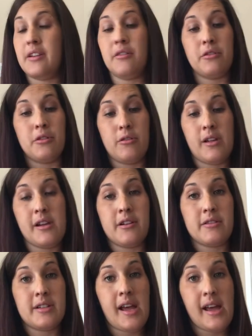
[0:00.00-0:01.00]
you'll know that
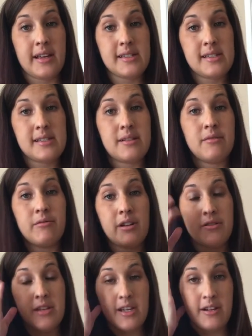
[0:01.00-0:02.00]
your test, when
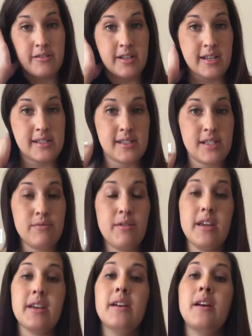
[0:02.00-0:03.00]
you take your test this
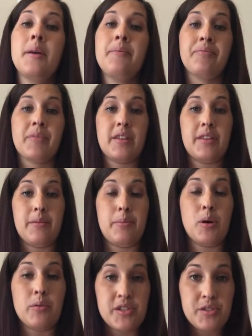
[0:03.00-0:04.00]
week, the
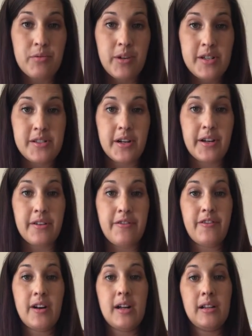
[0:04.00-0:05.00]
bonus words are going to
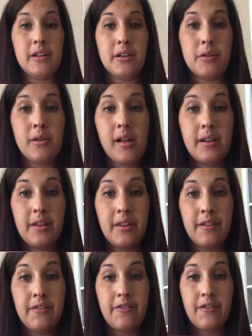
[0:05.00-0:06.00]
follow
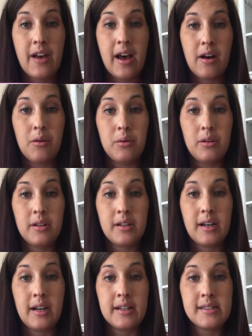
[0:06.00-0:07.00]
the vowel,
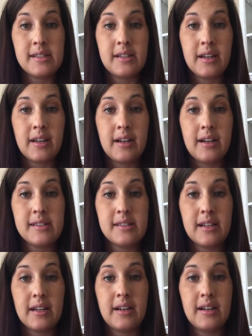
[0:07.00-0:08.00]
consonant,
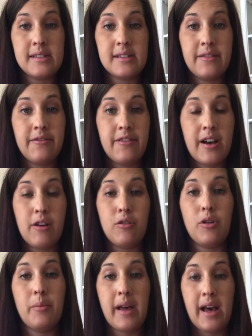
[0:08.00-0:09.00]
consonant, consonant,
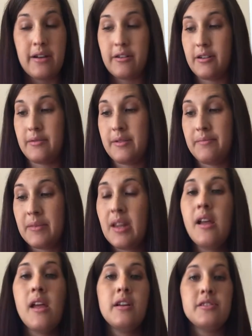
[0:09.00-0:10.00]
vowel pattern.
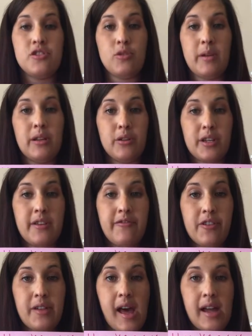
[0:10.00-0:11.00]
So be looking
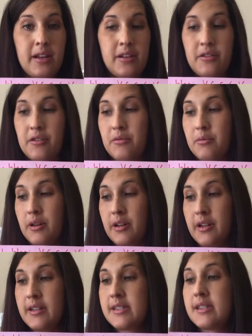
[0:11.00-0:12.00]
for that in your
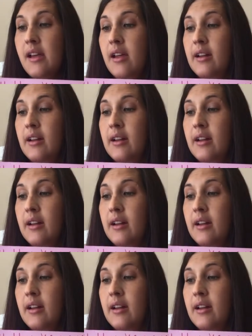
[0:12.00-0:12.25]
words.